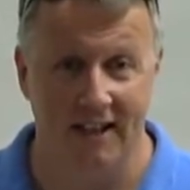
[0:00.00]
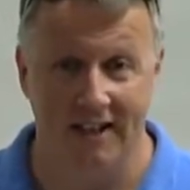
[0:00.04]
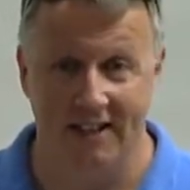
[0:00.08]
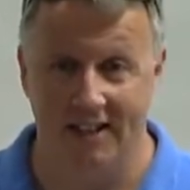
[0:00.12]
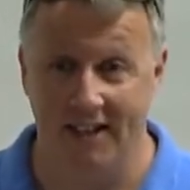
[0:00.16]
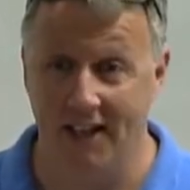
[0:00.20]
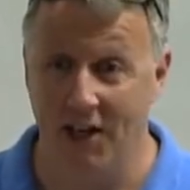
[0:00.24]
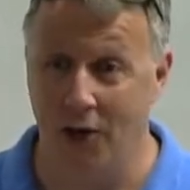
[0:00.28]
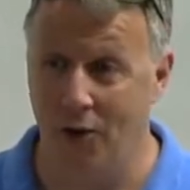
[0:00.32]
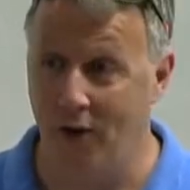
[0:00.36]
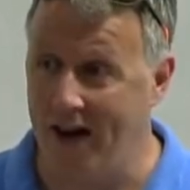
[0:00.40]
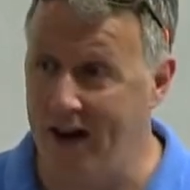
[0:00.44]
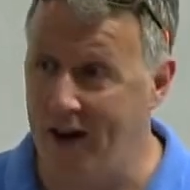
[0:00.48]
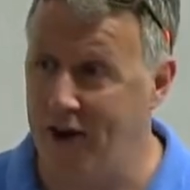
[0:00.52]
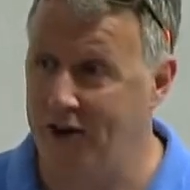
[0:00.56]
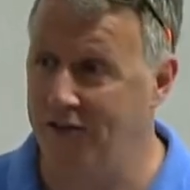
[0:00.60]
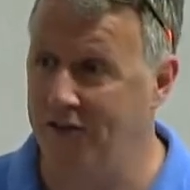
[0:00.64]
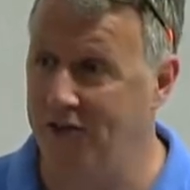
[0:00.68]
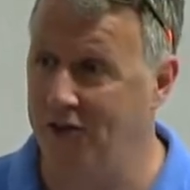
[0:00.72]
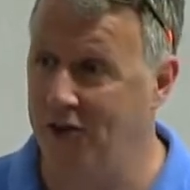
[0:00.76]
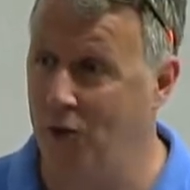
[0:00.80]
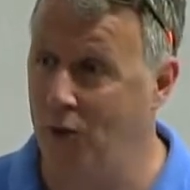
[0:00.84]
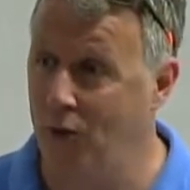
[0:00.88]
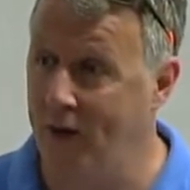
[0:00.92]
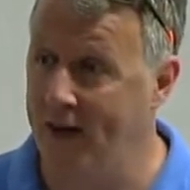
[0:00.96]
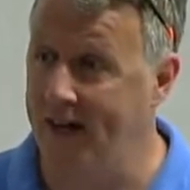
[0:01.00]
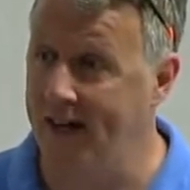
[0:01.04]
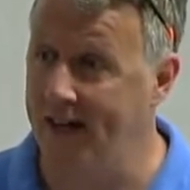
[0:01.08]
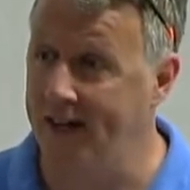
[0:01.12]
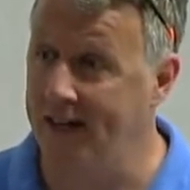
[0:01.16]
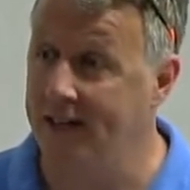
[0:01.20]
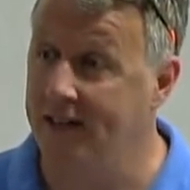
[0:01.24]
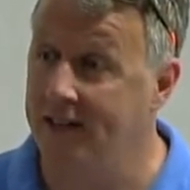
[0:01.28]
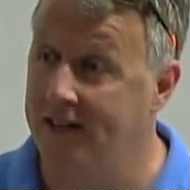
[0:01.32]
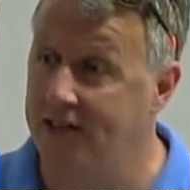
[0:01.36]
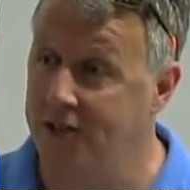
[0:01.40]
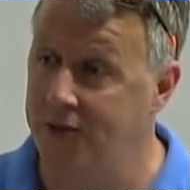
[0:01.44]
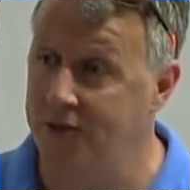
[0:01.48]
They go out of their
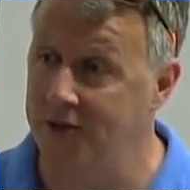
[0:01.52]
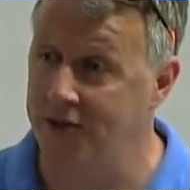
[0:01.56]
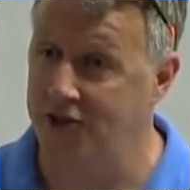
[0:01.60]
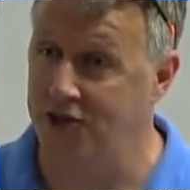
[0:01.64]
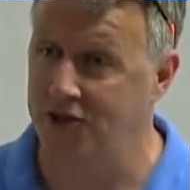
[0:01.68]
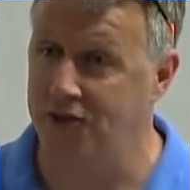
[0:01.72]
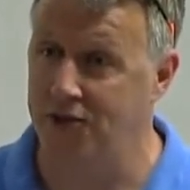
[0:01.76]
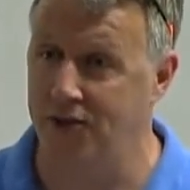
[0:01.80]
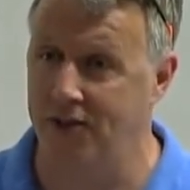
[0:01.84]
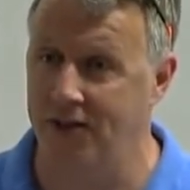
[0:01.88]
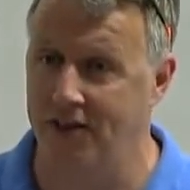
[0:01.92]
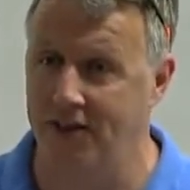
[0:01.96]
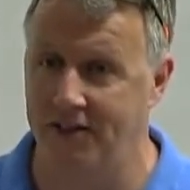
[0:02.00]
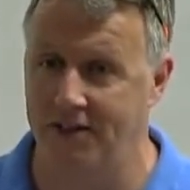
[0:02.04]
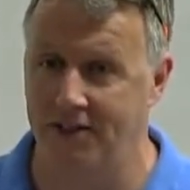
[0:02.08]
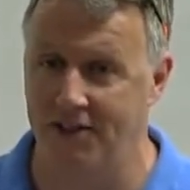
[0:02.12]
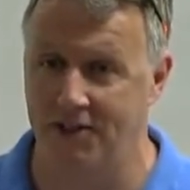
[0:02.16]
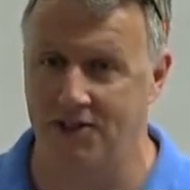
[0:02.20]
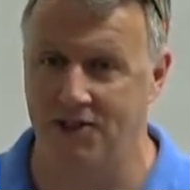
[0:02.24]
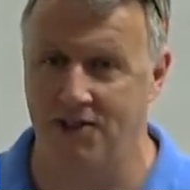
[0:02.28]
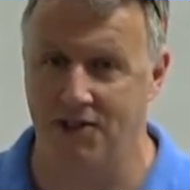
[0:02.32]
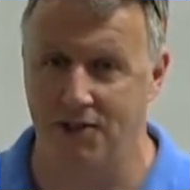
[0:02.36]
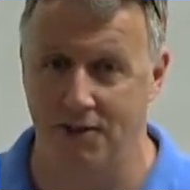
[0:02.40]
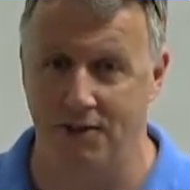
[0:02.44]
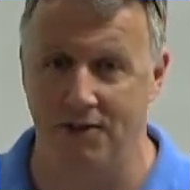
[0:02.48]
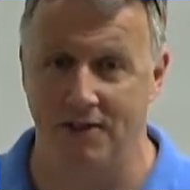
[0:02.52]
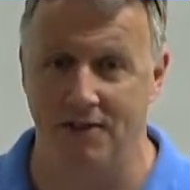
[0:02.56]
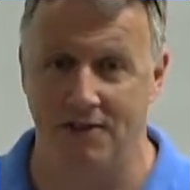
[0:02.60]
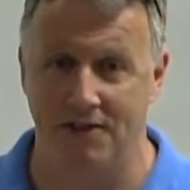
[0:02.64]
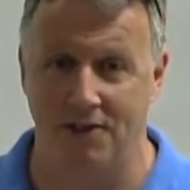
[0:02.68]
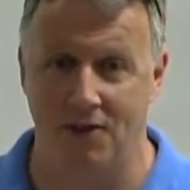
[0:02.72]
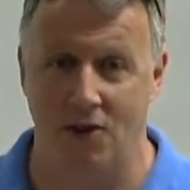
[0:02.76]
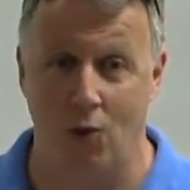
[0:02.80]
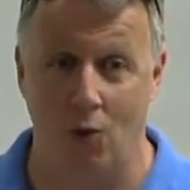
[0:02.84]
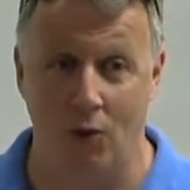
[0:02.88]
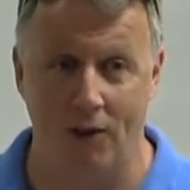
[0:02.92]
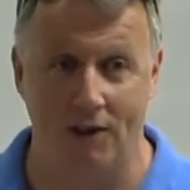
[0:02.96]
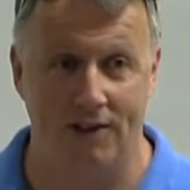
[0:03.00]
way to ensure that their students
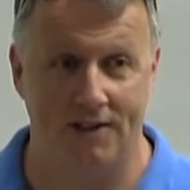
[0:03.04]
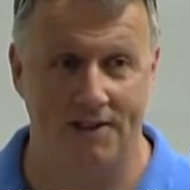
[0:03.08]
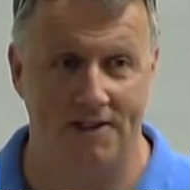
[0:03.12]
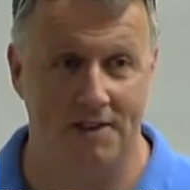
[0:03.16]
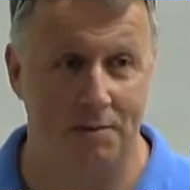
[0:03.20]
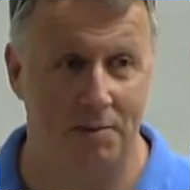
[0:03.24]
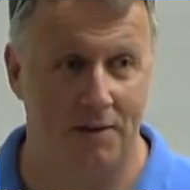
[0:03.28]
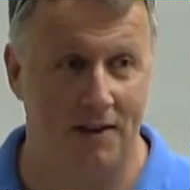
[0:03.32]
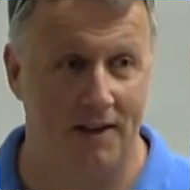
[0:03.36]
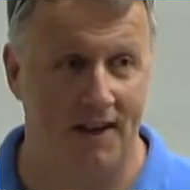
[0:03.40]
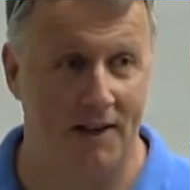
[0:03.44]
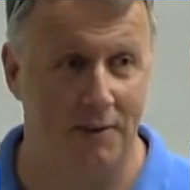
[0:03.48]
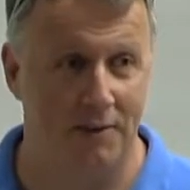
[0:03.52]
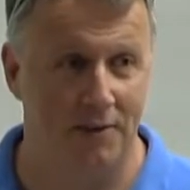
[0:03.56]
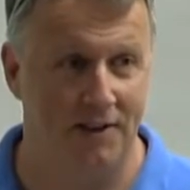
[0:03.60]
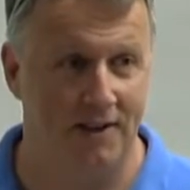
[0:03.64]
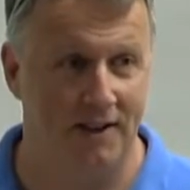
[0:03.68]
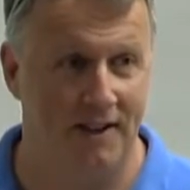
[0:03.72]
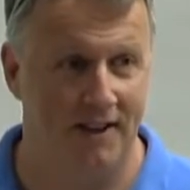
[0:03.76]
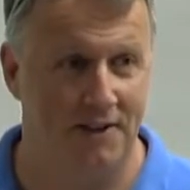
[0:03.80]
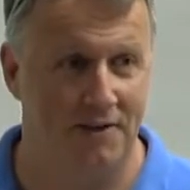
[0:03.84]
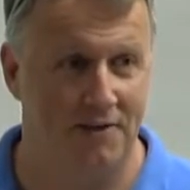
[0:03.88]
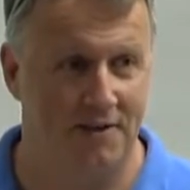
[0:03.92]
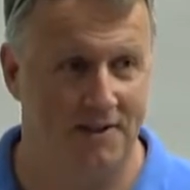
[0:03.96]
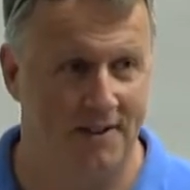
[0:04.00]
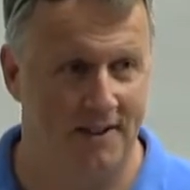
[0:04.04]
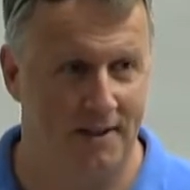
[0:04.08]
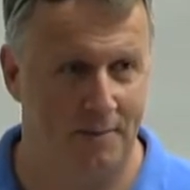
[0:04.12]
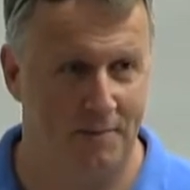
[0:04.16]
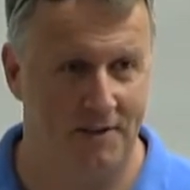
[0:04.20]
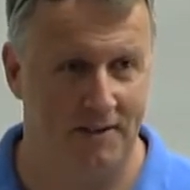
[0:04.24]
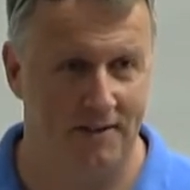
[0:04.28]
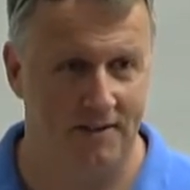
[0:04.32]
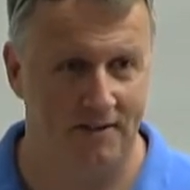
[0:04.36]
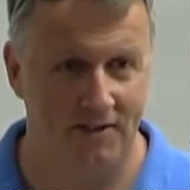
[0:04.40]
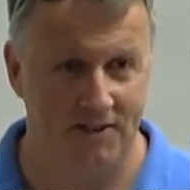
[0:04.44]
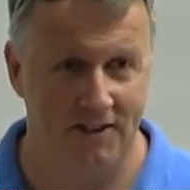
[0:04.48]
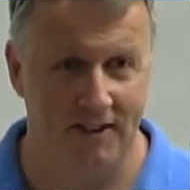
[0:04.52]
are well supplied with
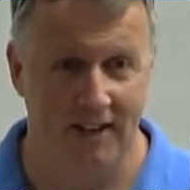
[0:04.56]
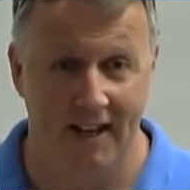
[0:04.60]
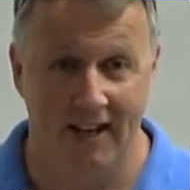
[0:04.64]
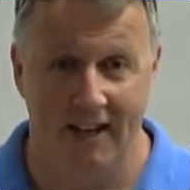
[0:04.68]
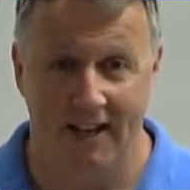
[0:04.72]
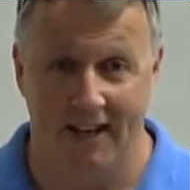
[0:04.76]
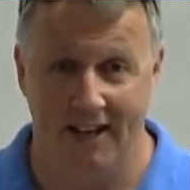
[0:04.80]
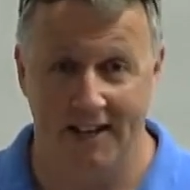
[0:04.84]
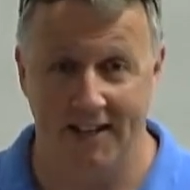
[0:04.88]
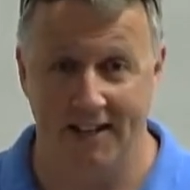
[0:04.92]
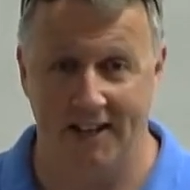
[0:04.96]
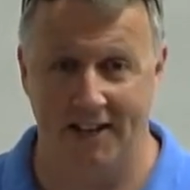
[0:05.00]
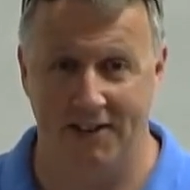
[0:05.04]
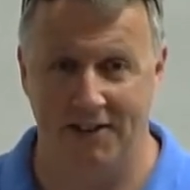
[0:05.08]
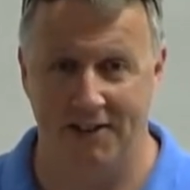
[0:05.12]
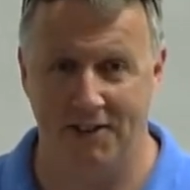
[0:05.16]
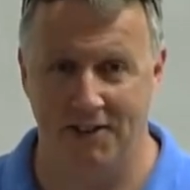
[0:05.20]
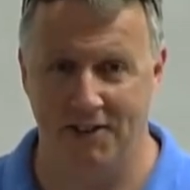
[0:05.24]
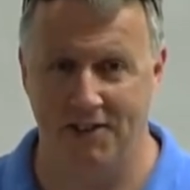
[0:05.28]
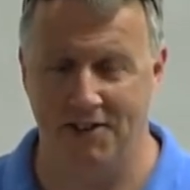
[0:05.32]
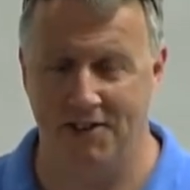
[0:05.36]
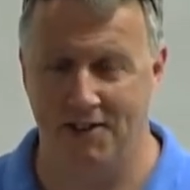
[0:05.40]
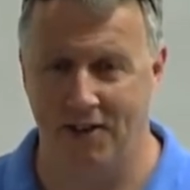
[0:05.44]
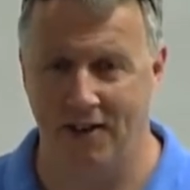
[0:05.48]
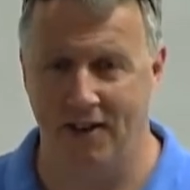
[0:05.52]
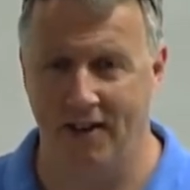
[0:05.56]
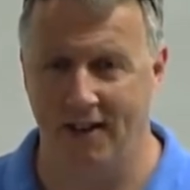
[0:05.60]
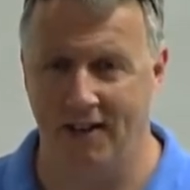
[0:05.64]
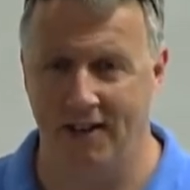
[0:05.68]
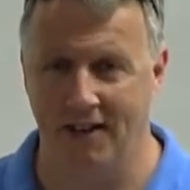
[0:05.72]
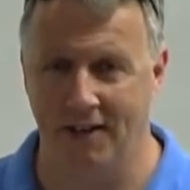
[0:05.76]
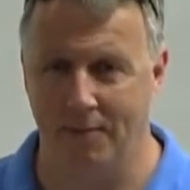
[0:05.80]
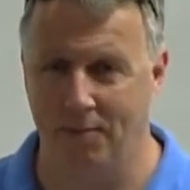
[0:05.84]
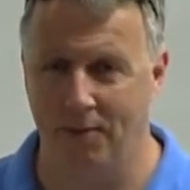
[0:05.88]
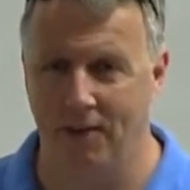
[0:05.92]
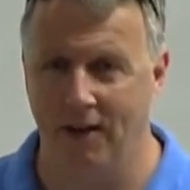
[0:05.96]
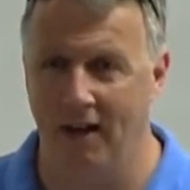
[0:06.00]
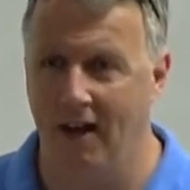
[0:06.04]
contraceptives, and yet they're starting
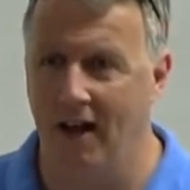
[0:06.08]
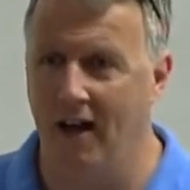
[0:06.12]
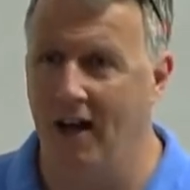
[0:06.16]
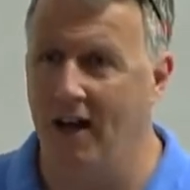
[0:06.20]
up